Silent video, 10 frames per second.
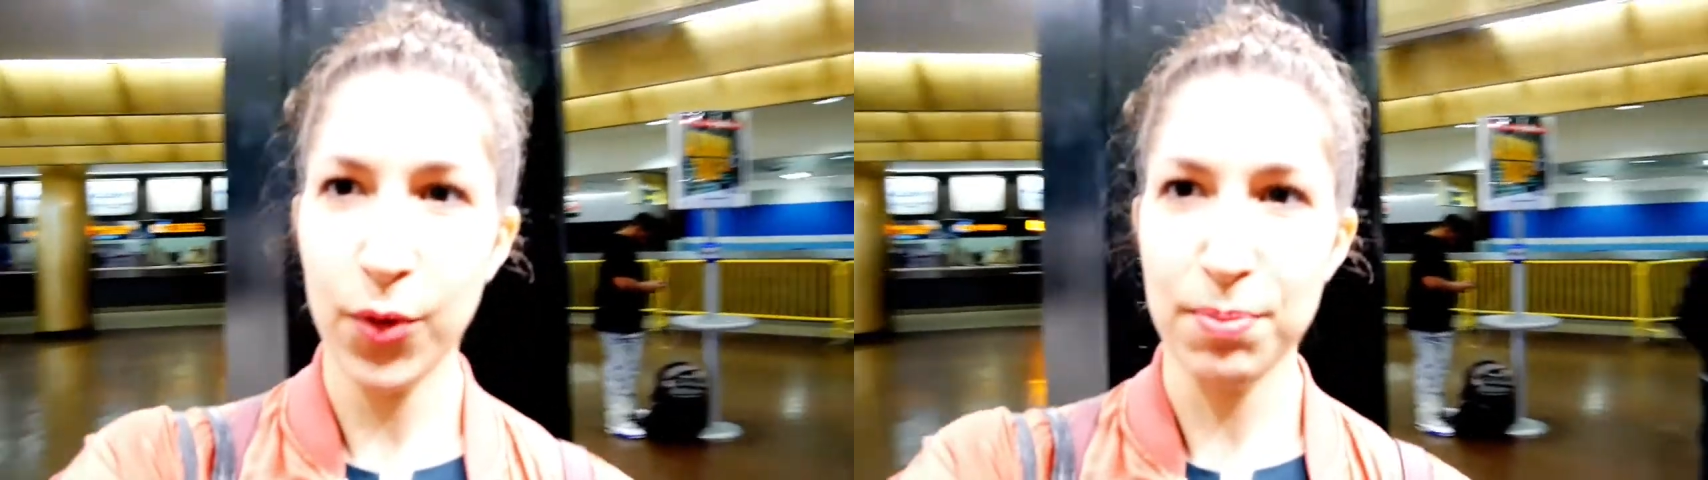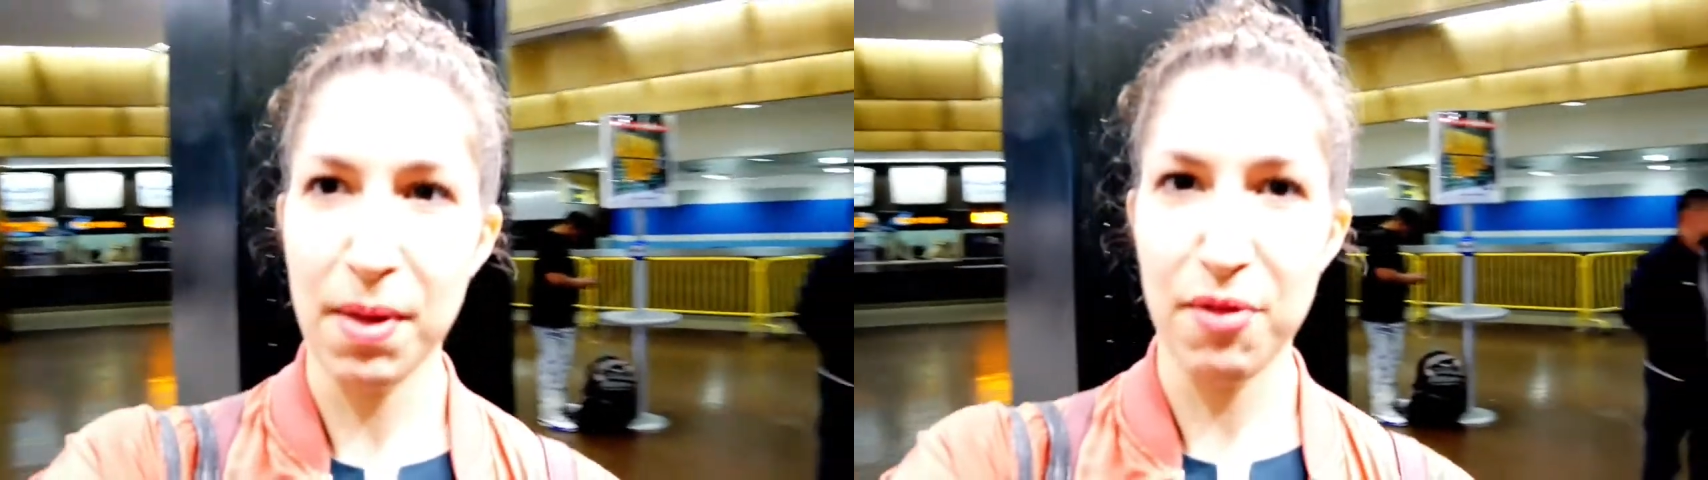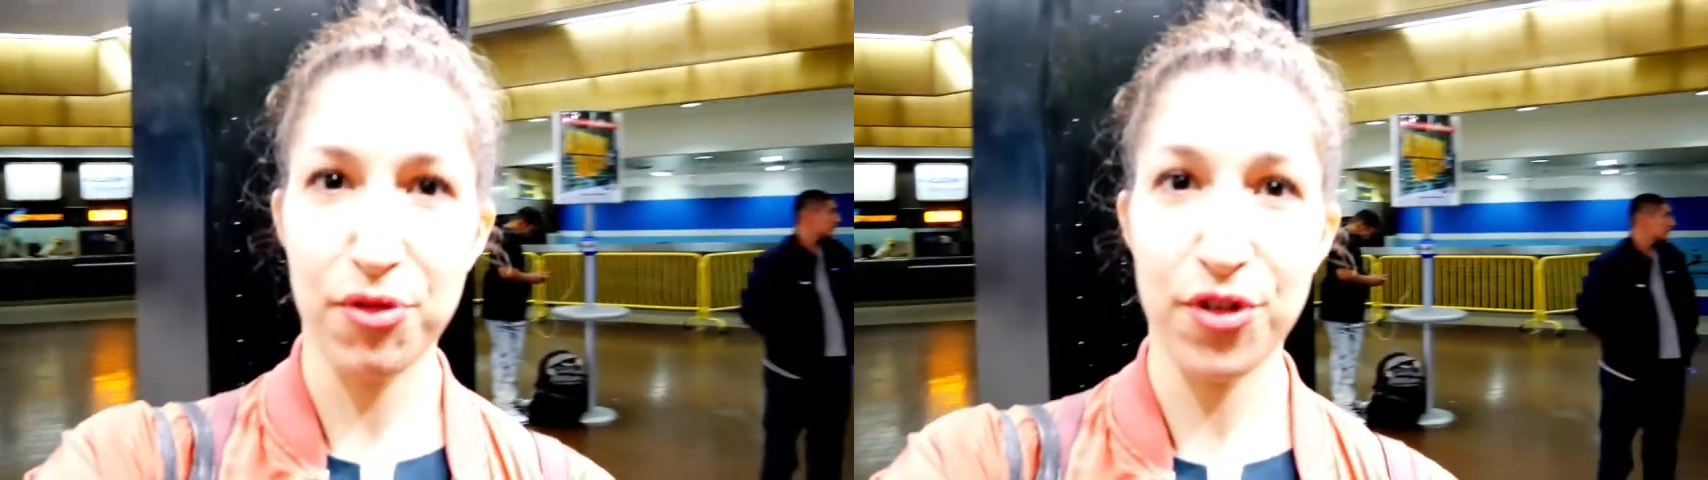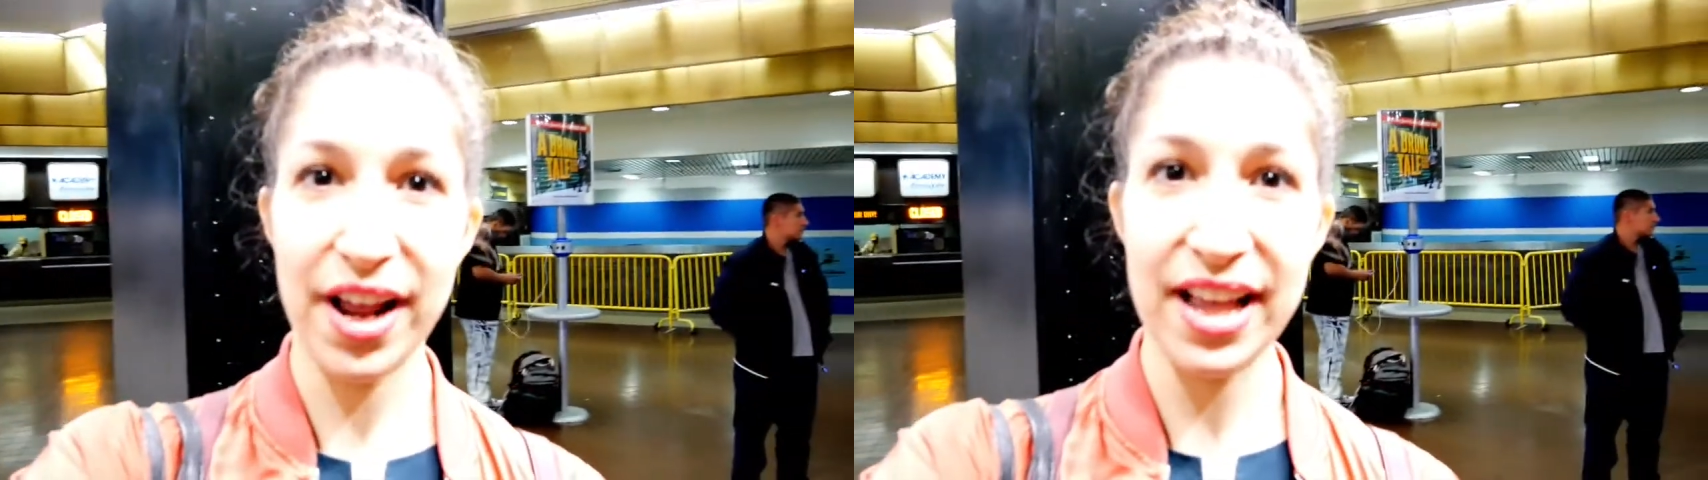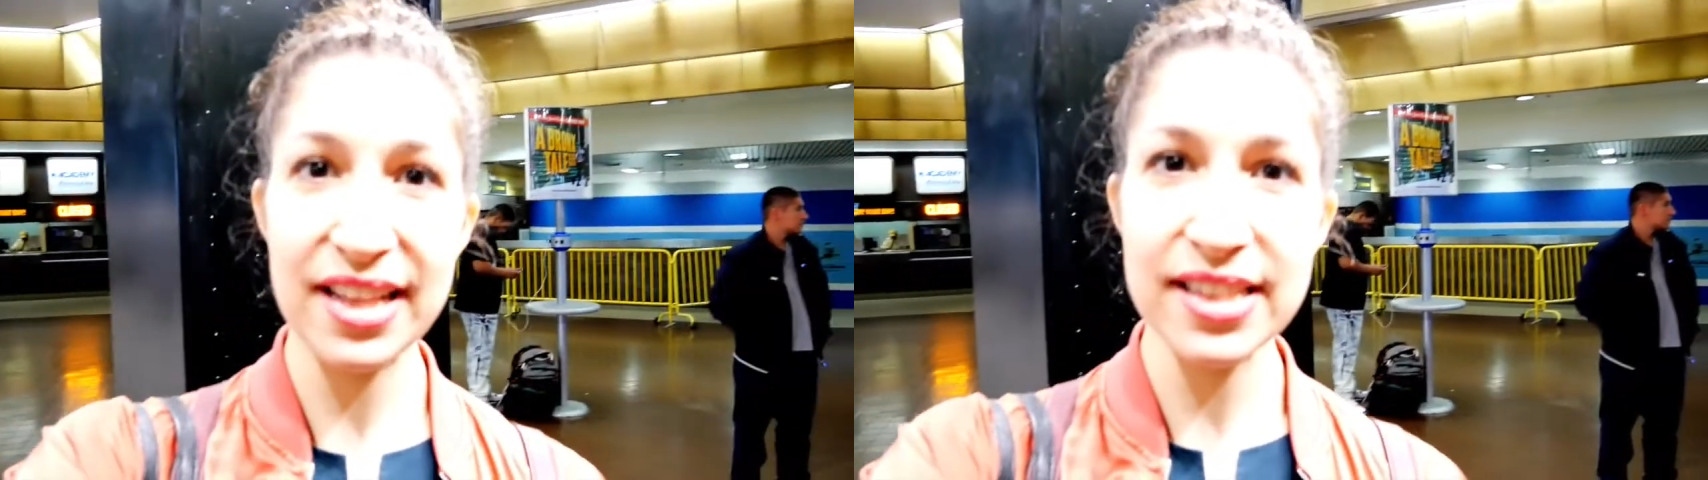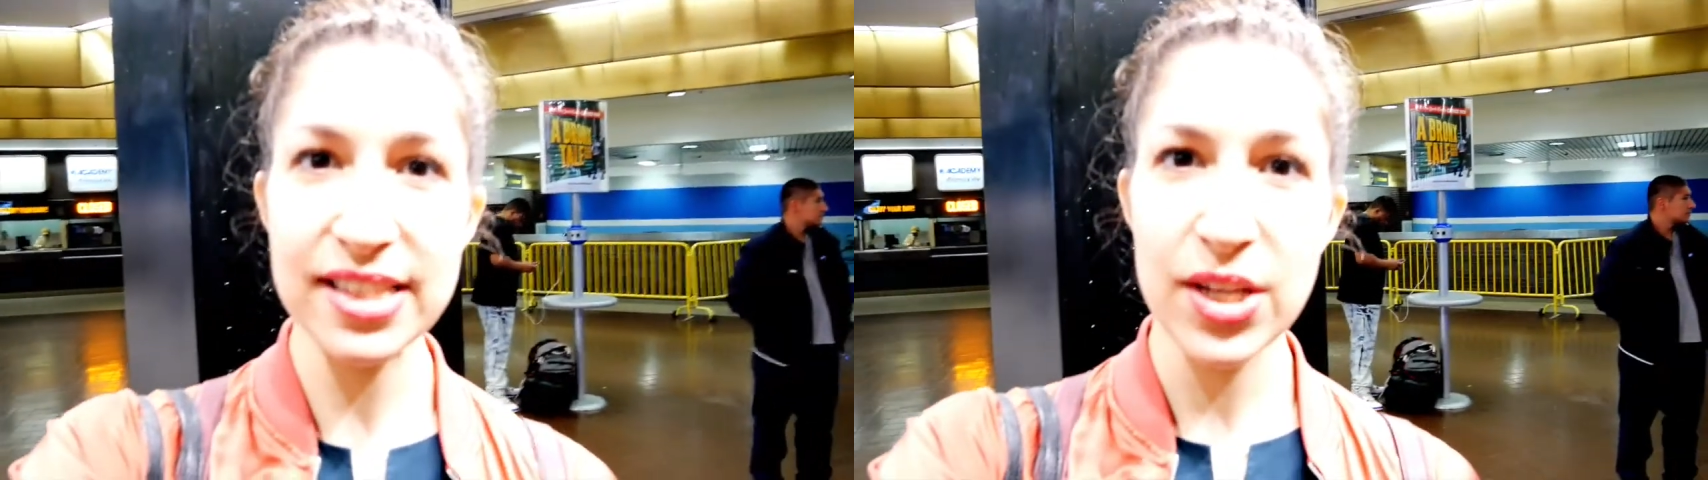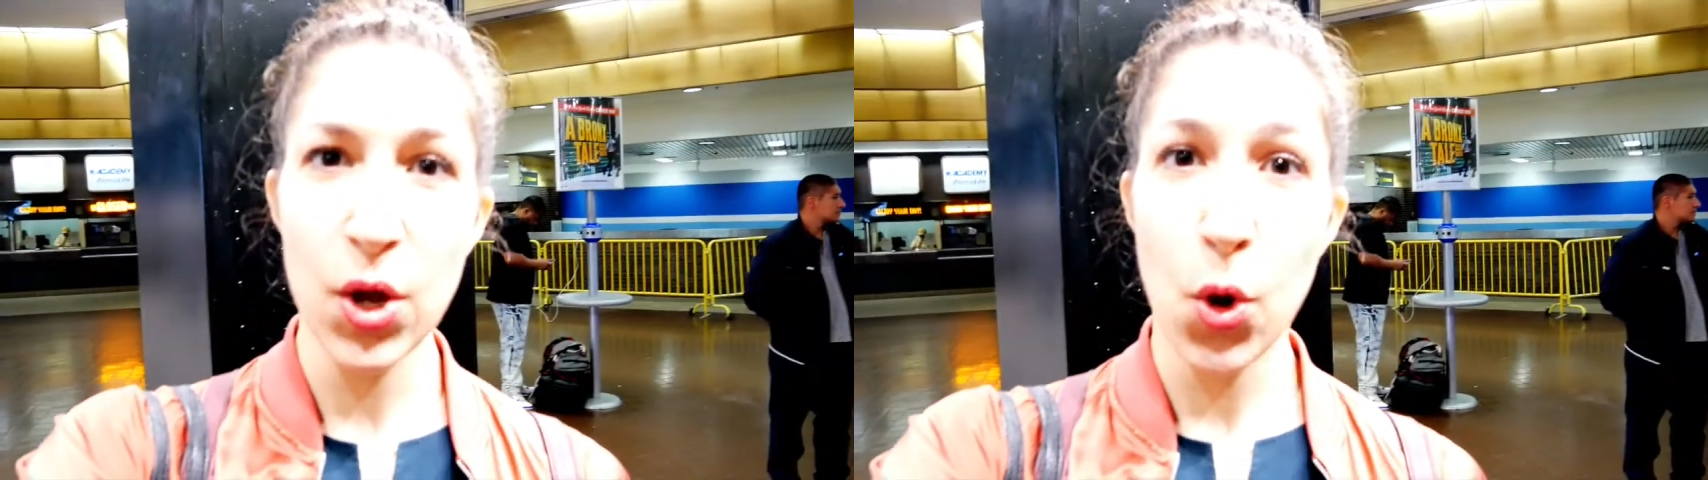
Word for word: with my friends,